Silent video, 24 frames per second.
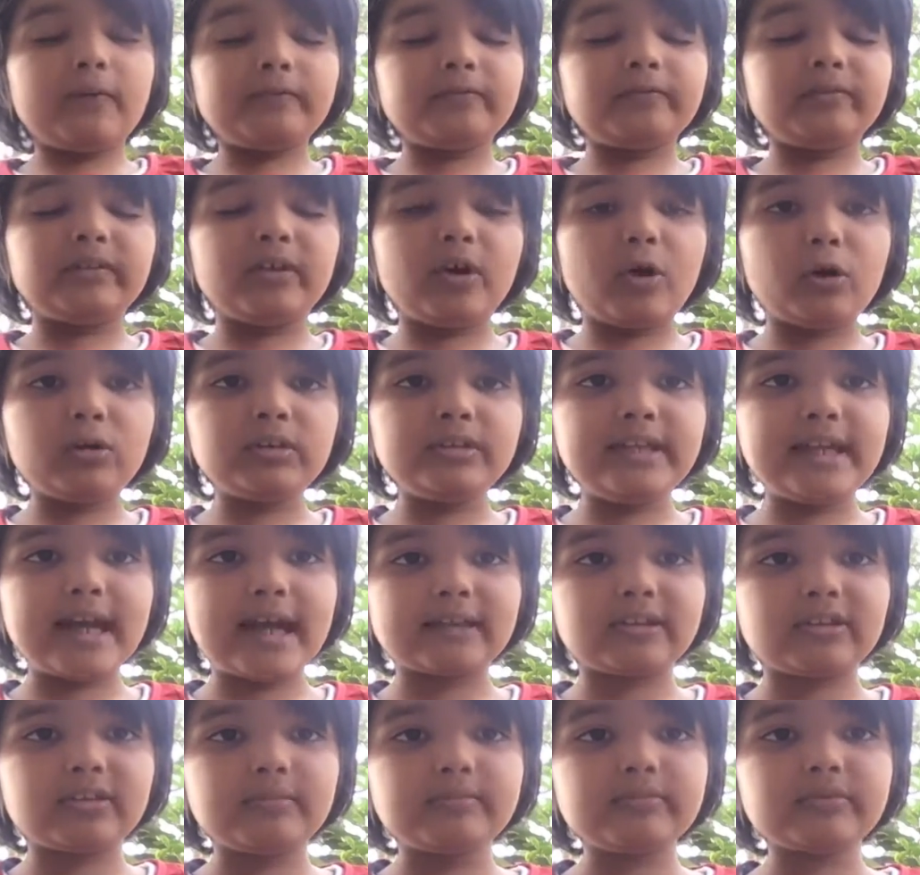all the
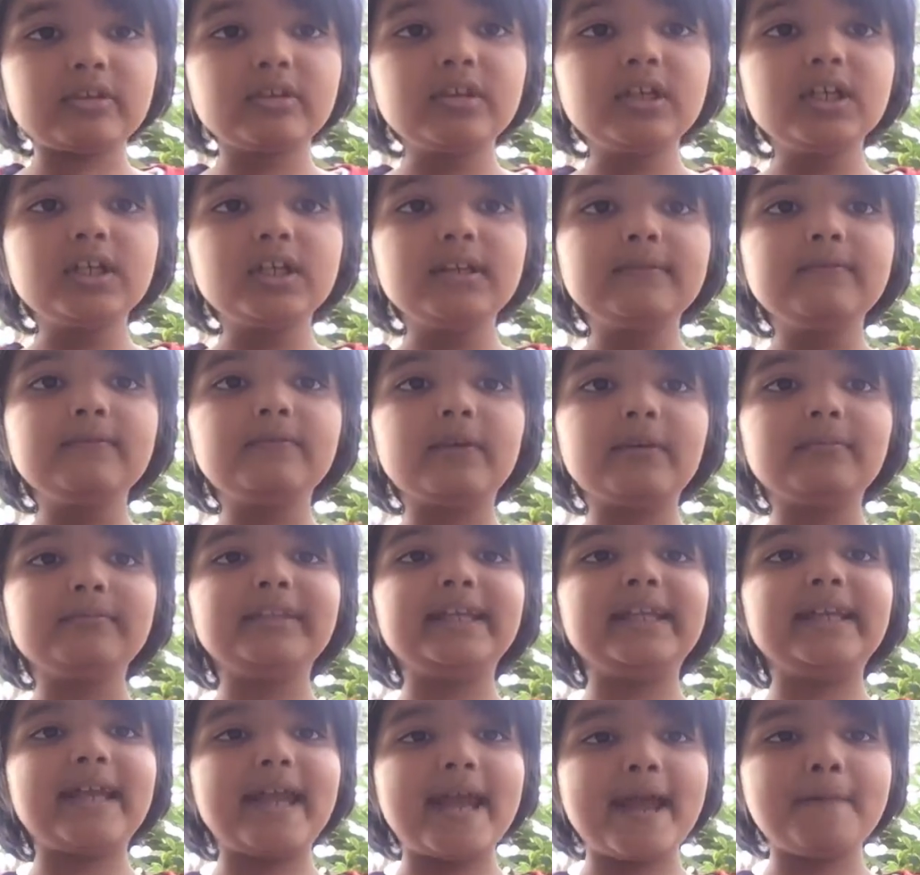atoms from
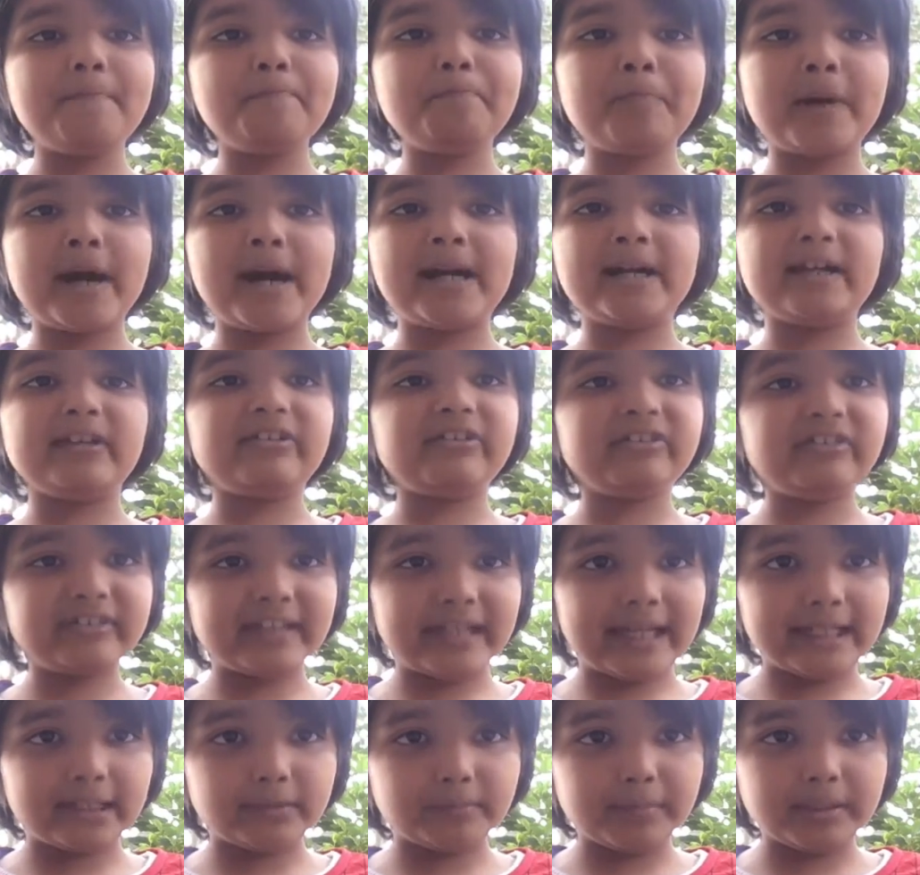the Empire
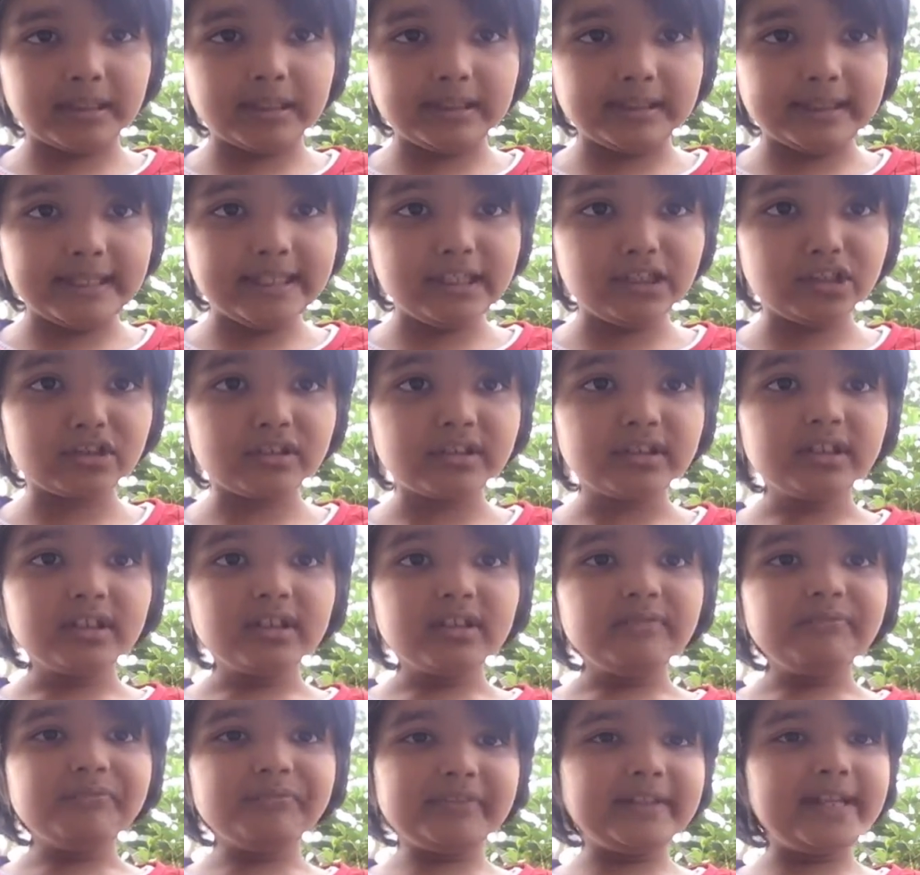State Building,
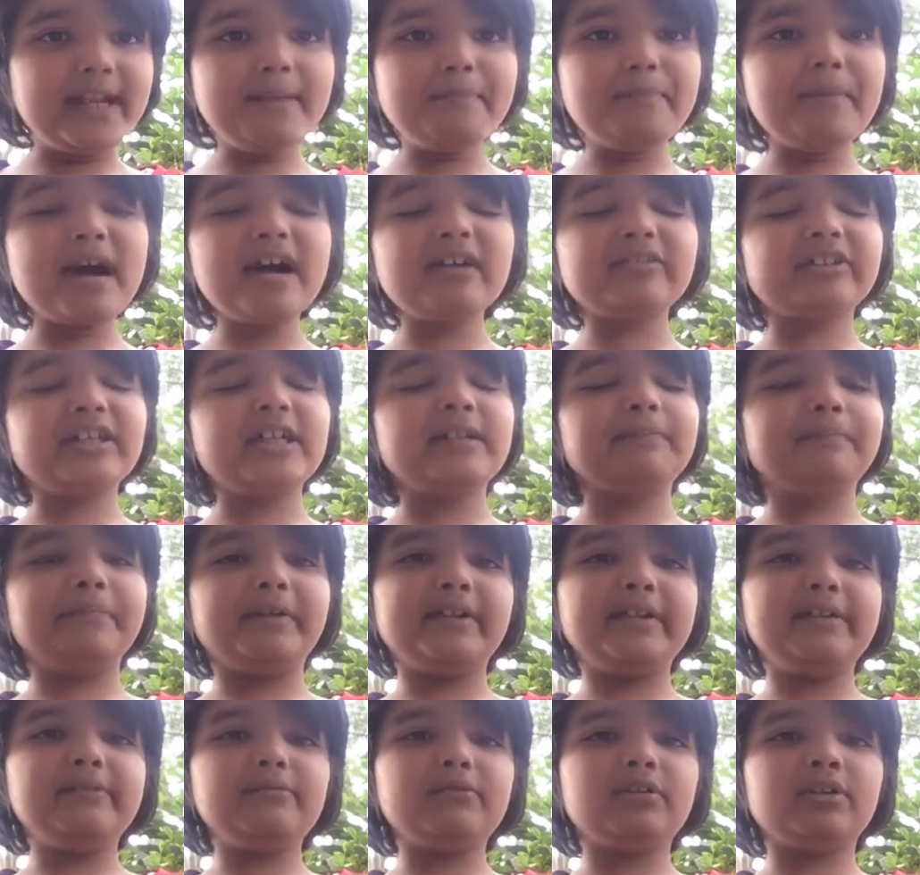the Empire State
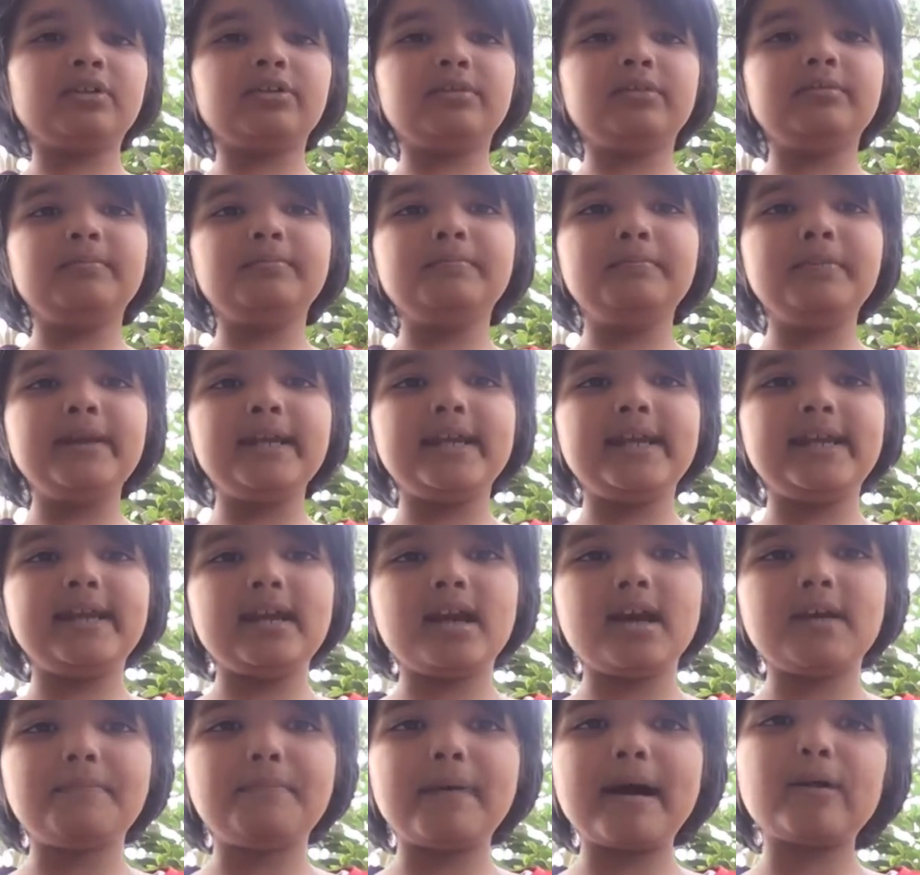Building would be
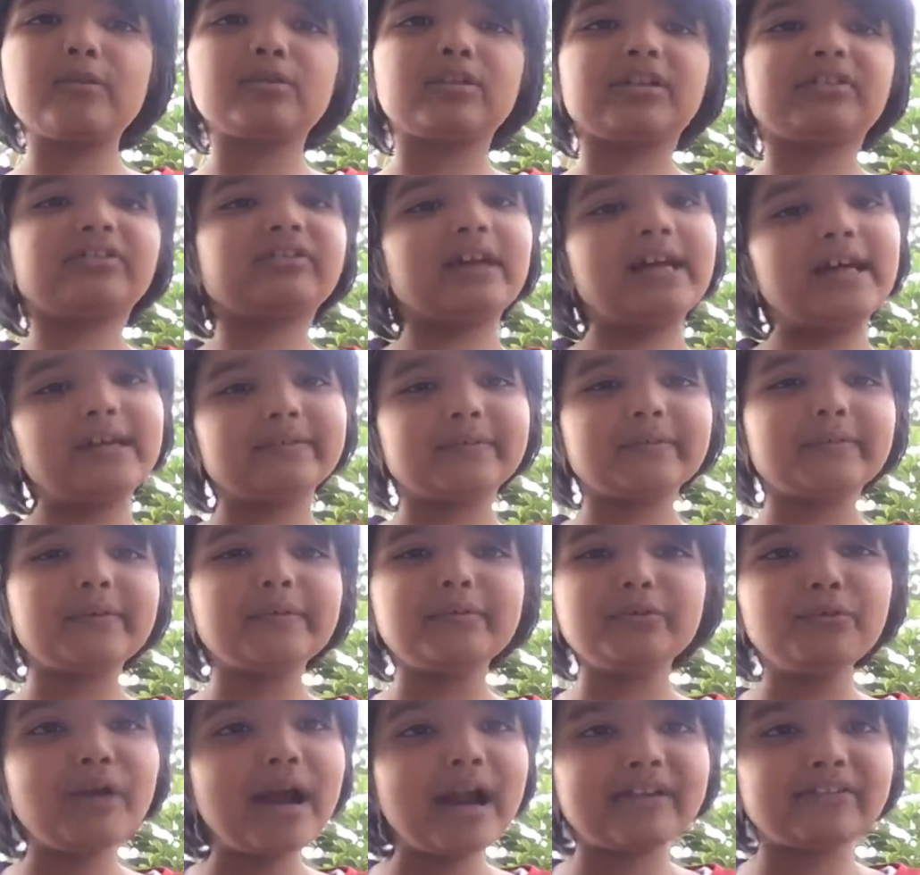about the size of a
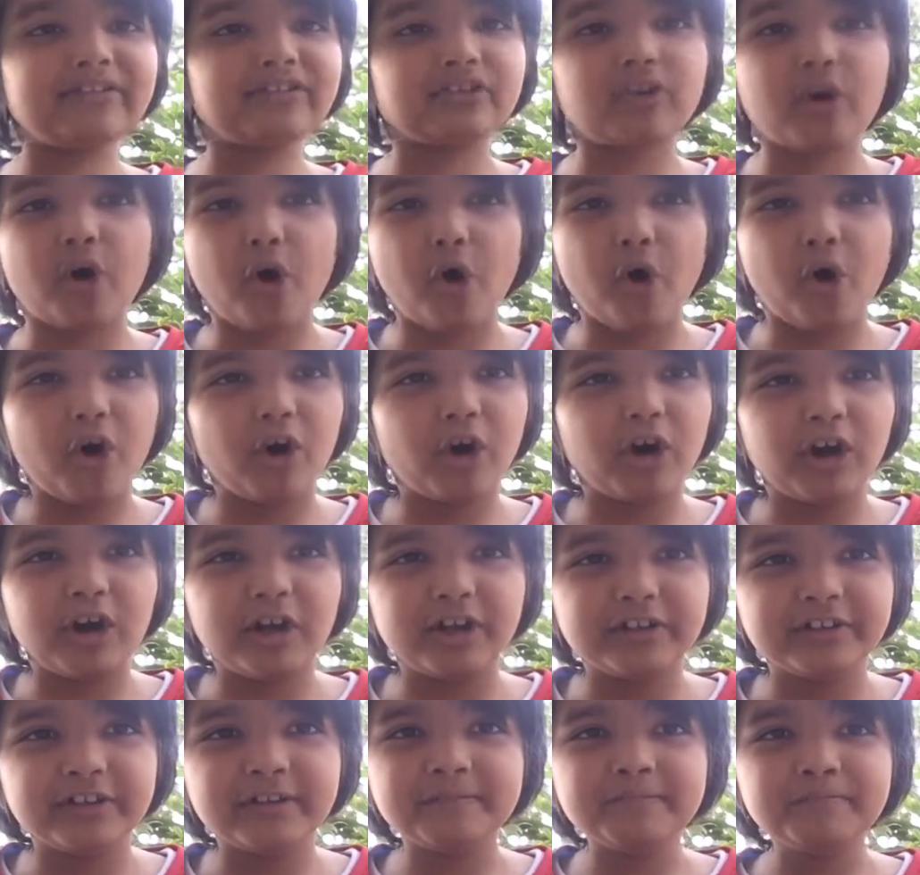rice
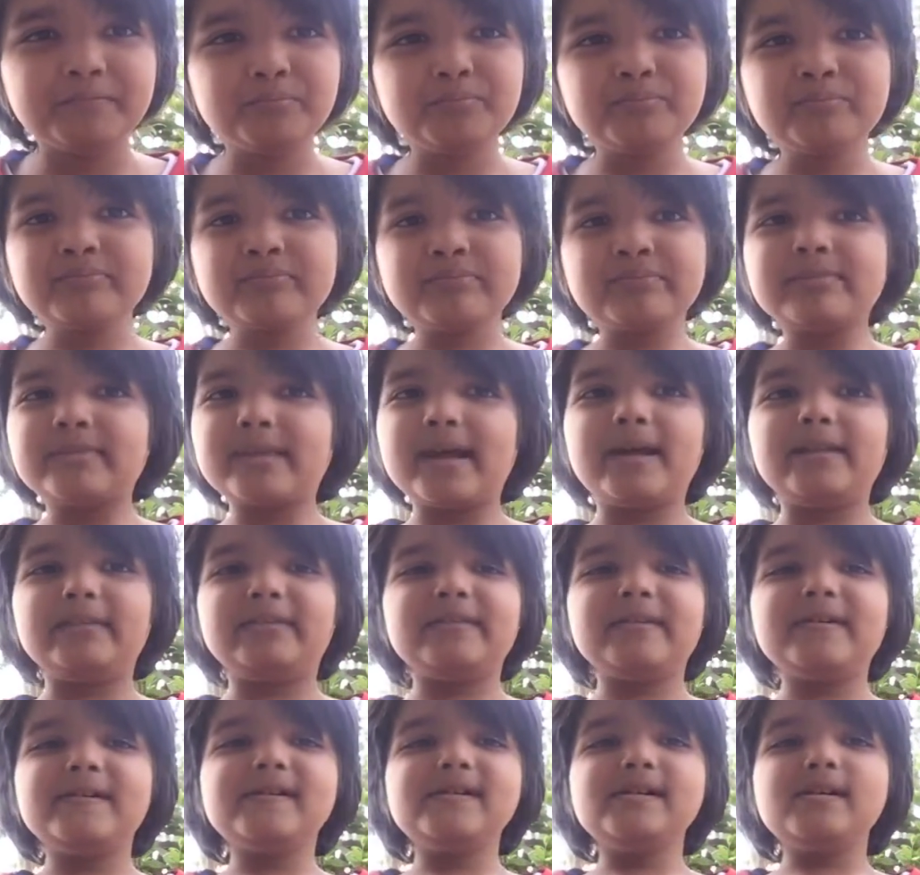corn. And
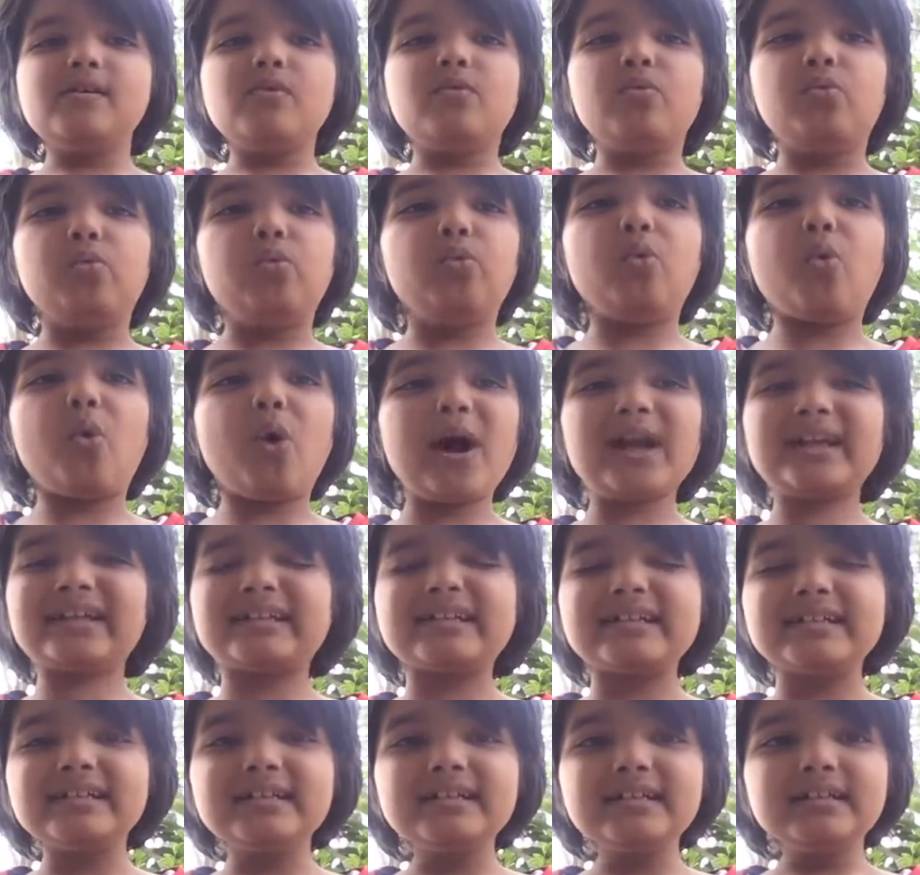what?
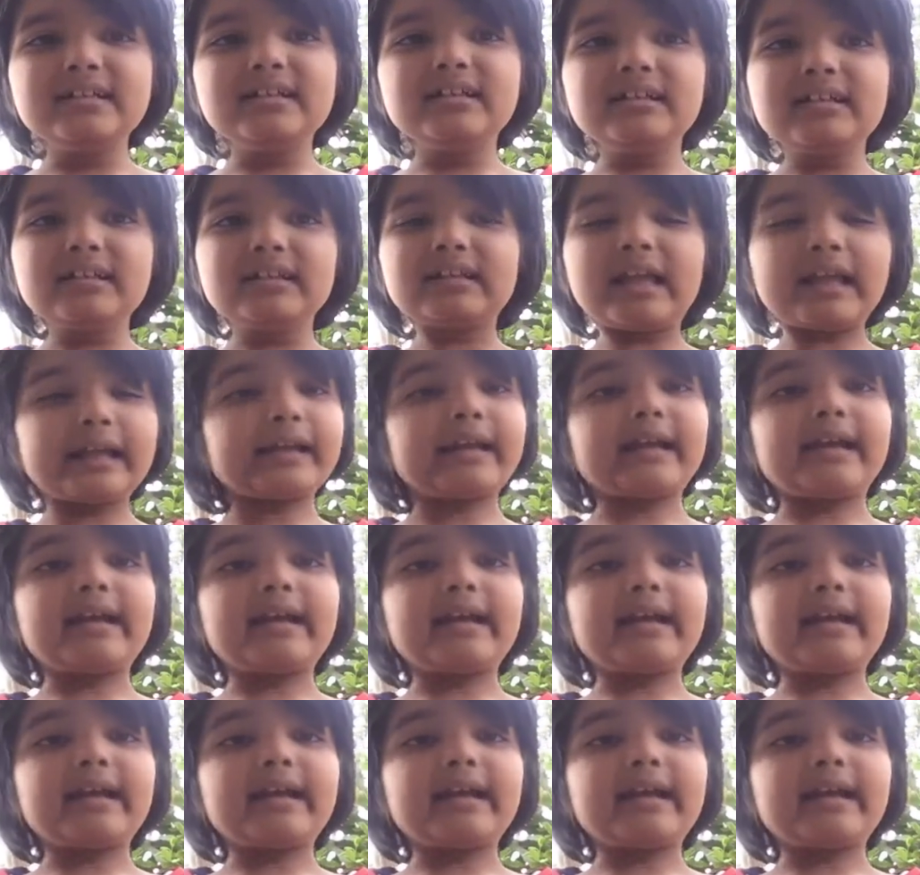Like,